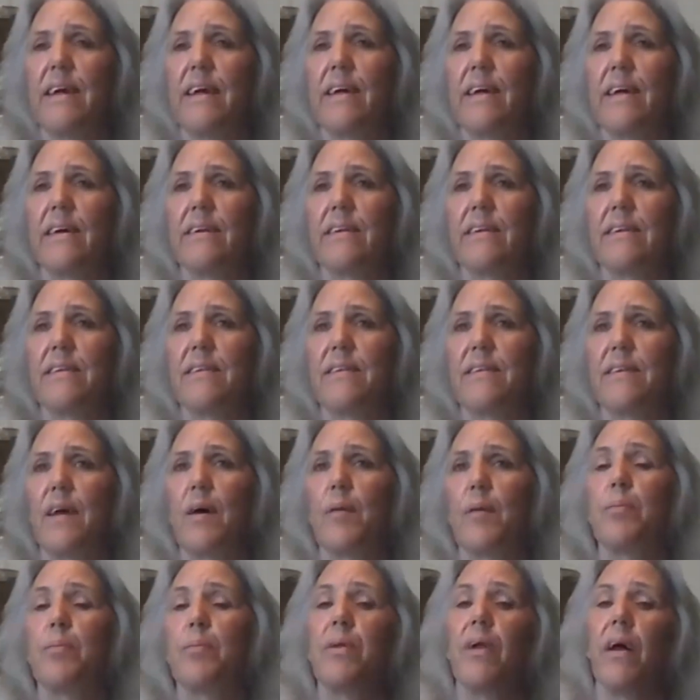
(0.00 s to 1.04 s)
it's
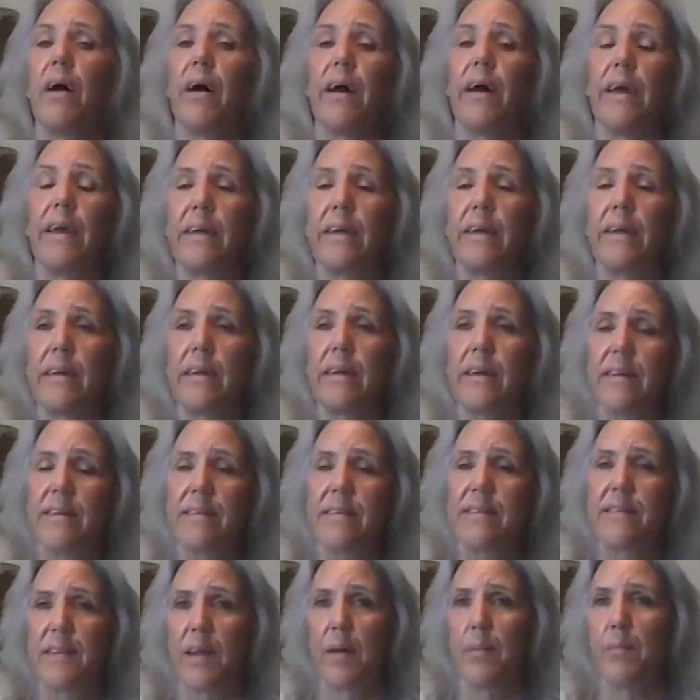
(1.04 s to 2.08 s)
applying
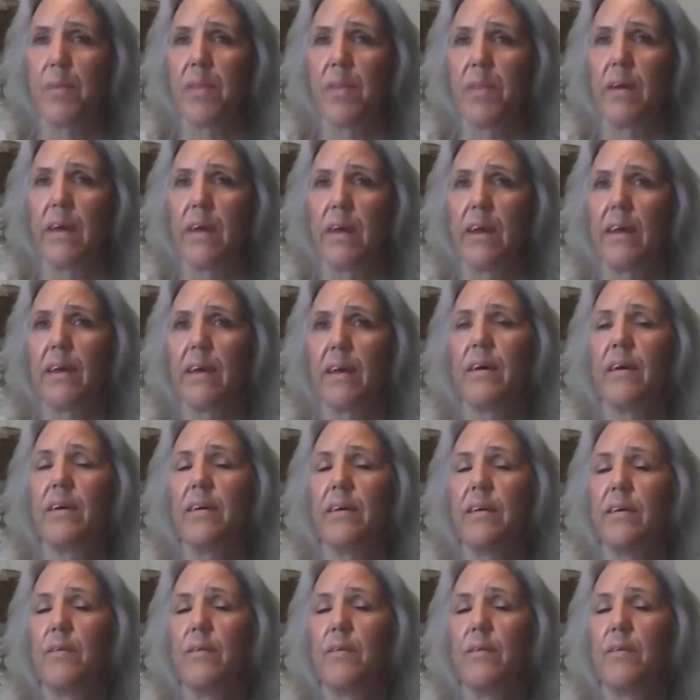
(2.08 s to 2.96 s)
something